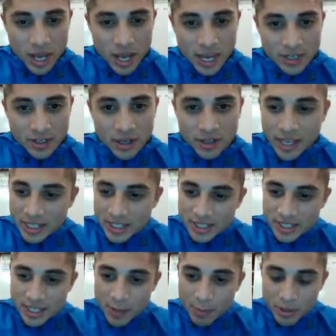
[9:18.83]
And on that
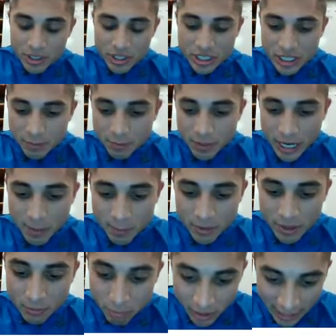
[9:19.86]
separate sheet of
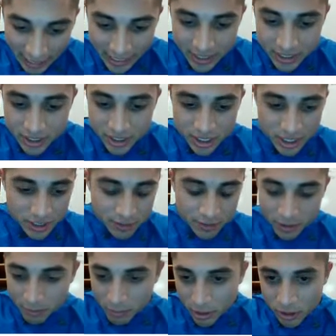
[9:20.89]
paper, the blank sheet
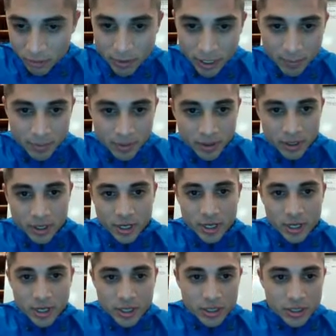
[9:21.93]
of computer paper,
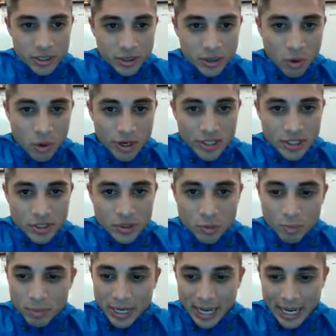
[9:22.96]
you're going
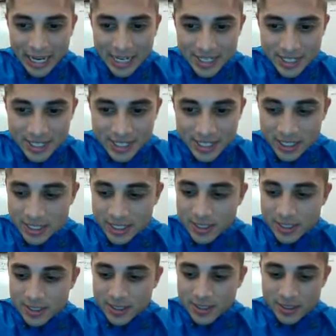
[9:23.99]
to paste it.